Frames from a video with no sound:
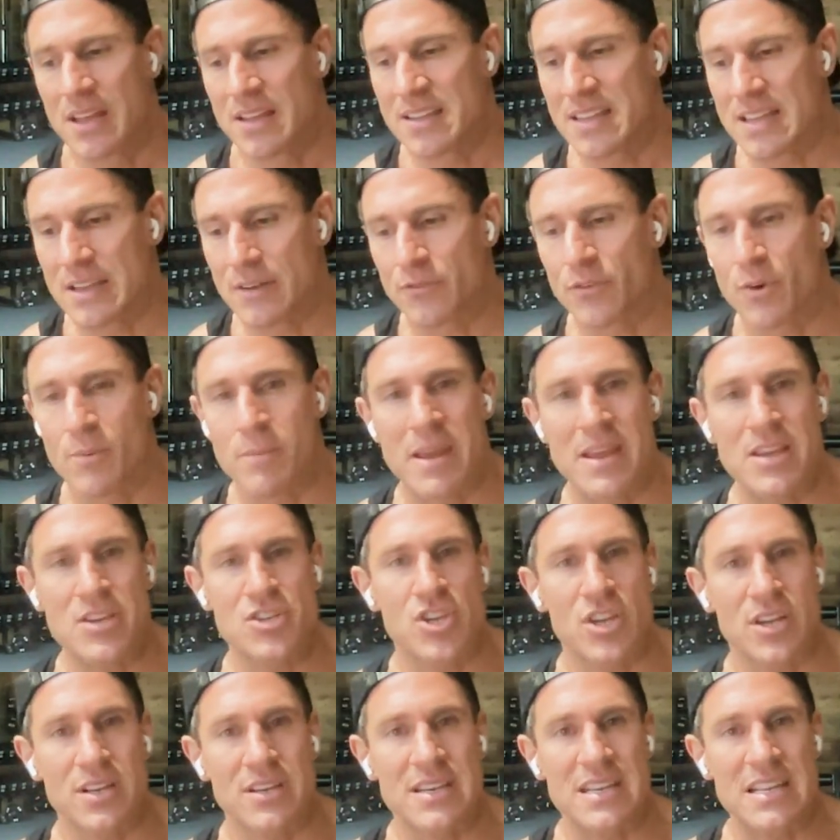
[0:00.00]
the
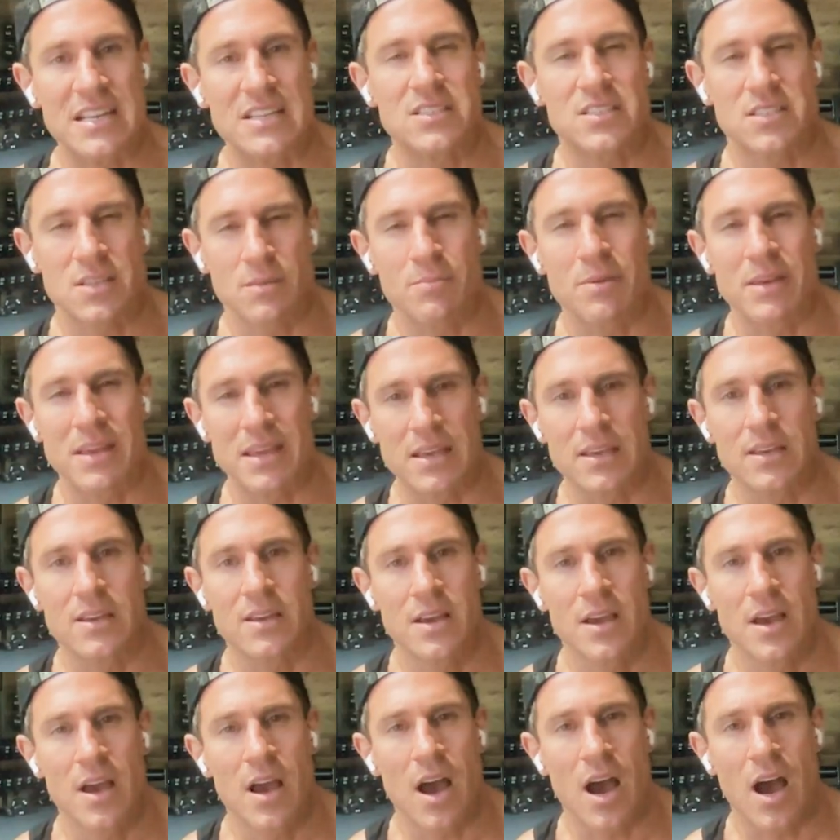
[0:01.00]
information needs to be
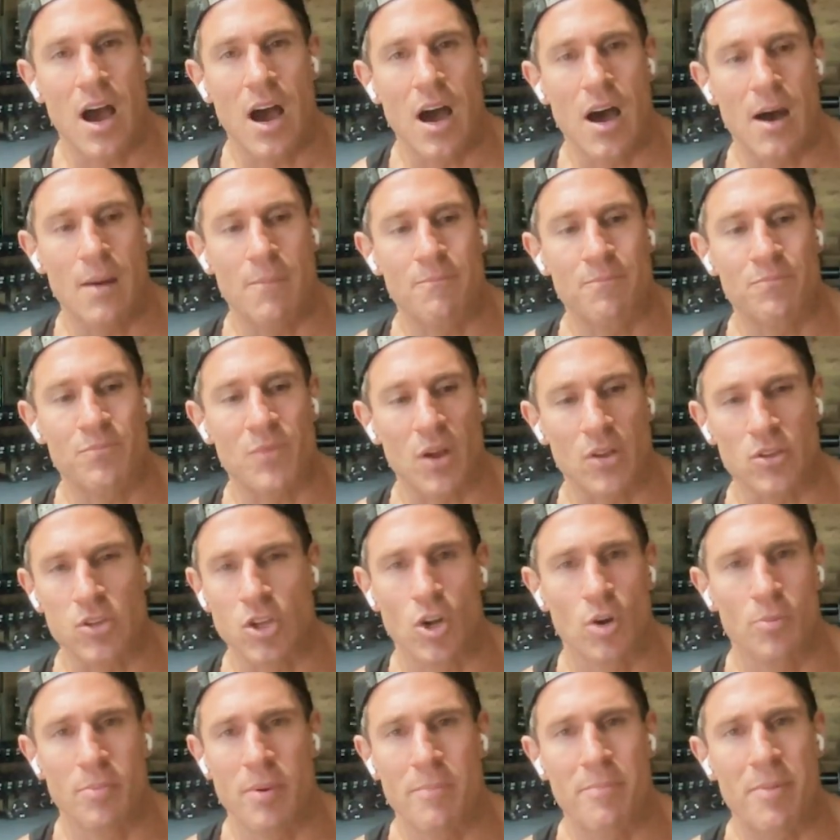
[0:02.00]
a
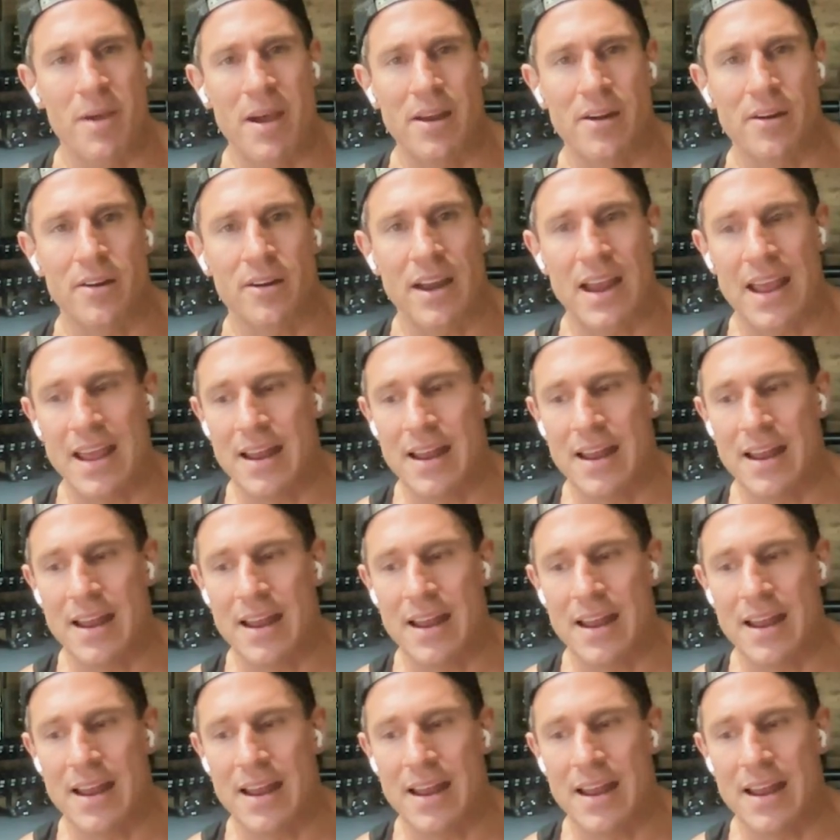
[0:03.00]
little bit better.